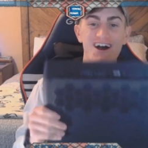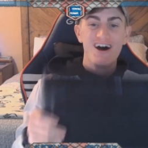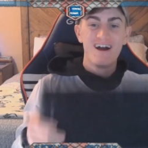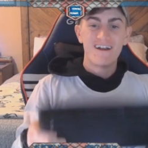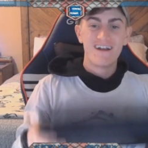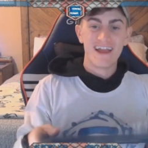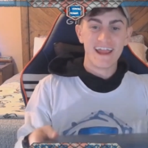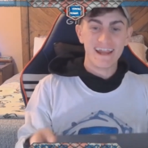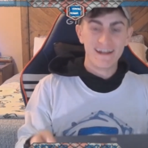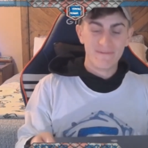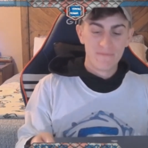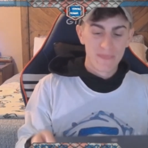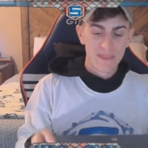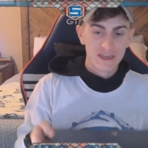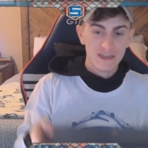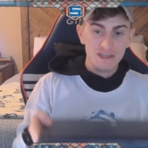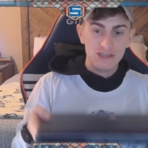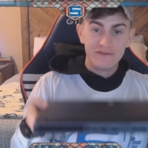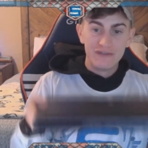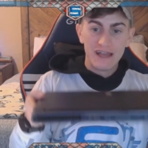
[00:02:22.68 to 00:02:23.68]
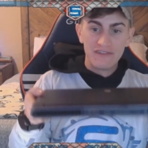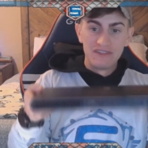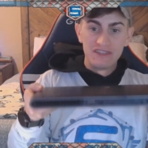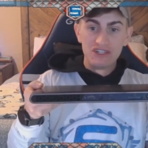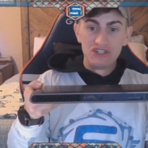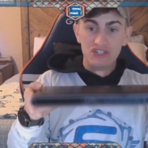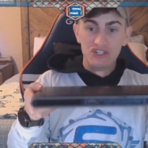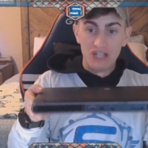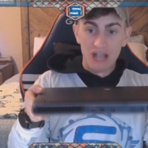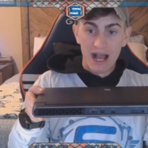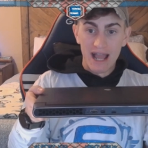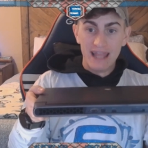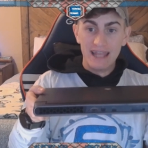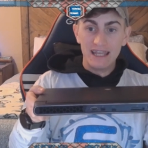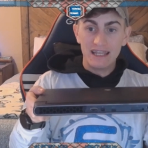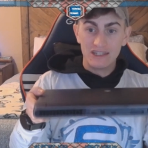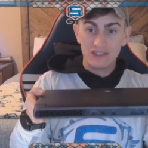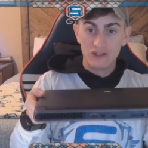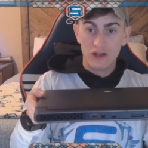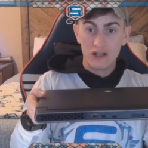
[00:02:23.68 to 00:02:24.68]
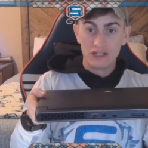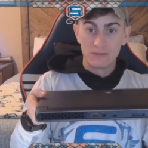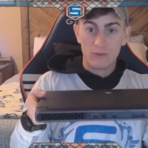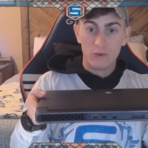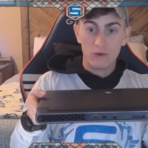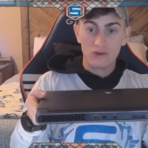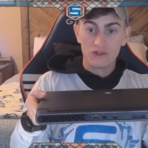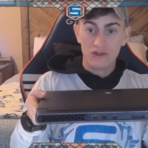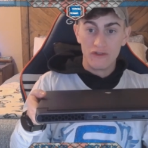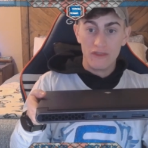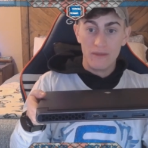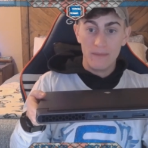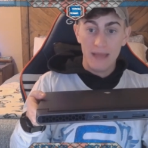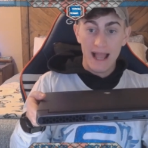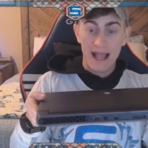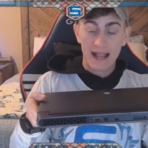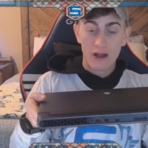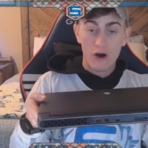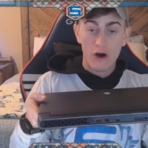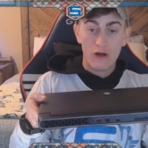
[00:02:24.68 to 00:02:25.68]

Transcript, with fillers: All right, you've got these giant exhaust ports on the back.